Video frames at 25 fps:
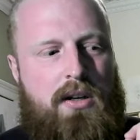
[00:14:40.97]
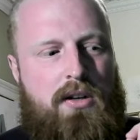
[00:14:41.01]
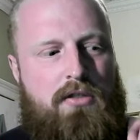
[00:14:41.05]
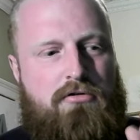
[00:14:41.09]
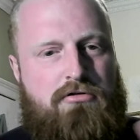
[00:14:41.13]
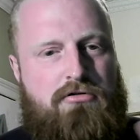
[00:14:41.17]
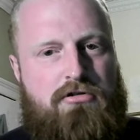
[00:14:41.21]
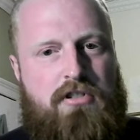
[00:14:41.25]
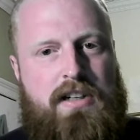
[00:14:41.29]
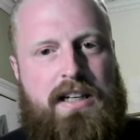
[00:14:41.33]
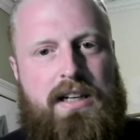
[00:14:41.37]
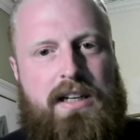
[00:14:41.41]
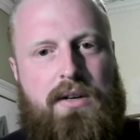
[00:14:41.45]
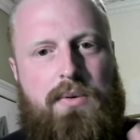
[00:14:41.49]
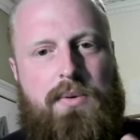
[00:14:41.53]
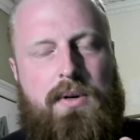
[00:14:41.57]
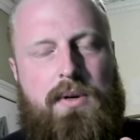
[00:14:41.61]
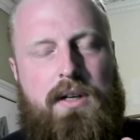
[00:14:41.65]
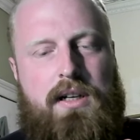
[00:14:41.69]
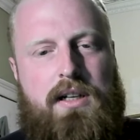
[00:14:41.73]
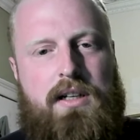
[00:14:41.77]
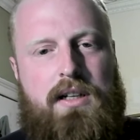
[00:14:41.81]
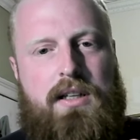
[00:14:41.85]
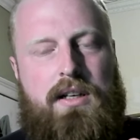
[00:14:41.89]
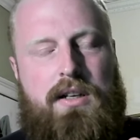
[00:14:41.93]
Greek
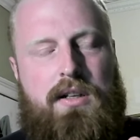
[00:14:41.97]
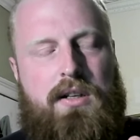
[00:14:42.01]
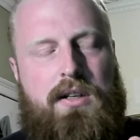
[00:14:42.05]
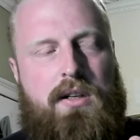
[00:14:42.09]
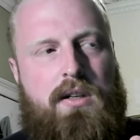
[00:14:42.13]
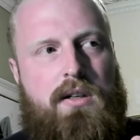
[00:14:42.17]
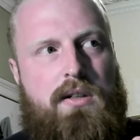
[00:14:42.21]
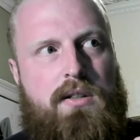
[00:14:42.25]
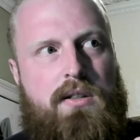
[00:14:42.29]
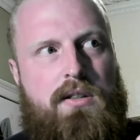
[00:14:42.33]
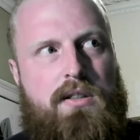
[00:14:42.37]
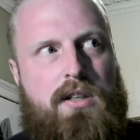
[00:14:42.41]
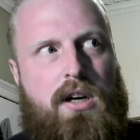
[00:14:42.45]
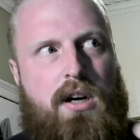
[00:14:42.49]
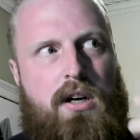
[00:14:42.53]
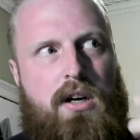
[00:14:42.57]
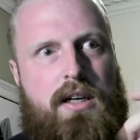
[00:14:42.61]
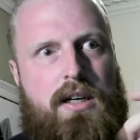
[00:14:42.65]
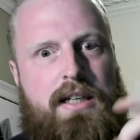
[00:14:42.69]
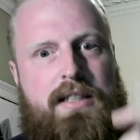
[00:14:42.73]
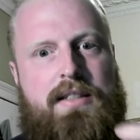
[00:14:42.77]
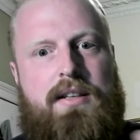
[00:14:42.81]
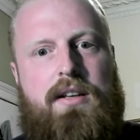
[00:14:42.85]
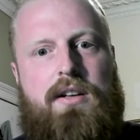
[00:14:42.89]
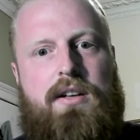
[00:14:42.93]
word
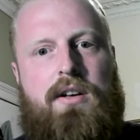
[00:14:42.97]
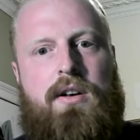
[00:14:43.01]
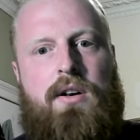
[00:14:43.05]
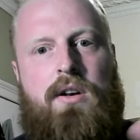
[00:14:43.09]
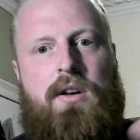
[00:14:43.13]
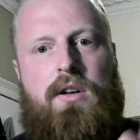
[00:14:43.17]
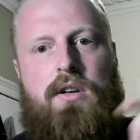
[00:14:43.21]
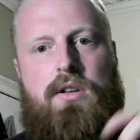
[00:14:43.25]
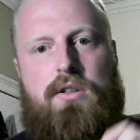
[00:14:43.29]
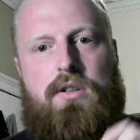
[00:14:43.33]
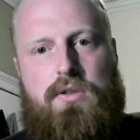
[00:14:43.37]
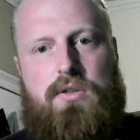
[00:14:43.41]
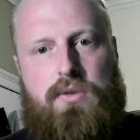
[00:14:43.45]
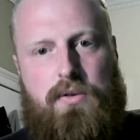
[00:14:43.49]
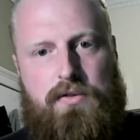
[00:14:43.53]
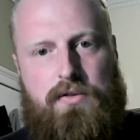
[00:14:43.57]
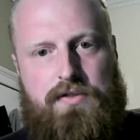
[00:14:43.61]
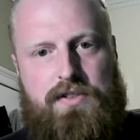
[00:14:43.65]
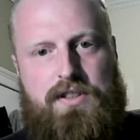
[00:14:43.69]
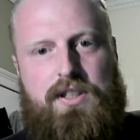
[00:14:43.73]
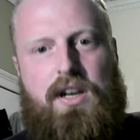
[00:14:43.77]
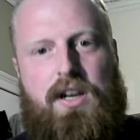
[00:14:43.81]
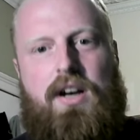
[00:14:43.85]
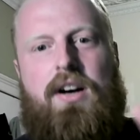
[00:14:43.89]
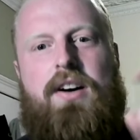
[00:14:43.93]
Titan sort
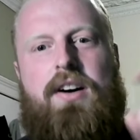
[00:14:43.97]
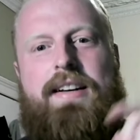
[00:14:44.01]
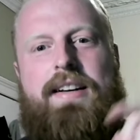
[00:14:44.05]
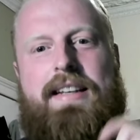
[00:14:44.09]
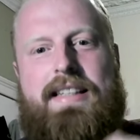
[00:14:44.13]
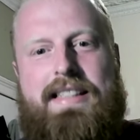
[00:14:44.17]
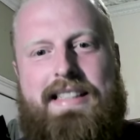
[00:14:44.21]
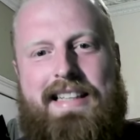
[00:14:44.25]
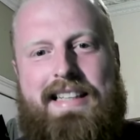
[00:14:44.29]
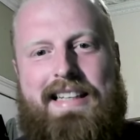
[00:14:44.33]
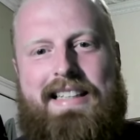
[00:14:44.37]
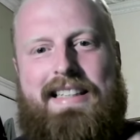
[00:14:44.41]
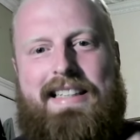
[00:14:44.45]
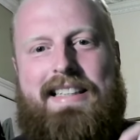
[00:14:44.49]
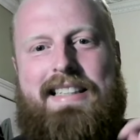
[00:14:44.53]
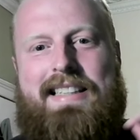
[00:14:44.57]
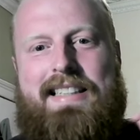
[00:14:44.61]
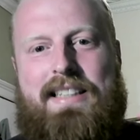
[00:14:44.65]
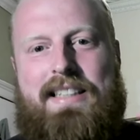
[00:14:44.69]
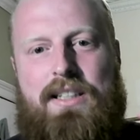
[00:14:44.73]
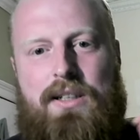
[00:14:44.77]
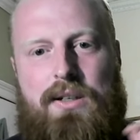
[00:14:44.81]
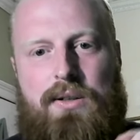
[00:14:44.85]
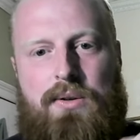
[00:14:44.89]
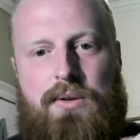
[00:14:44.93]
of ties
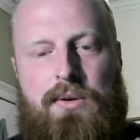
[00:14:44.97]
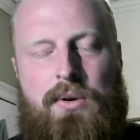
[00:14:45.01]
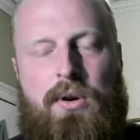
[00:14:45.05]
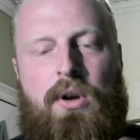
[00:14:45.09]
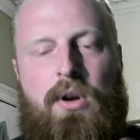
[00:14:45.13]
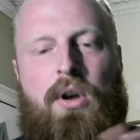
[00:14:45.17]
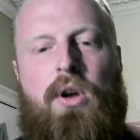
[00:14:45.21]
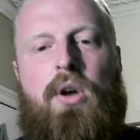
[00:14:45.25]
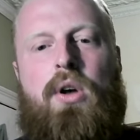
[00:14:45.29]
into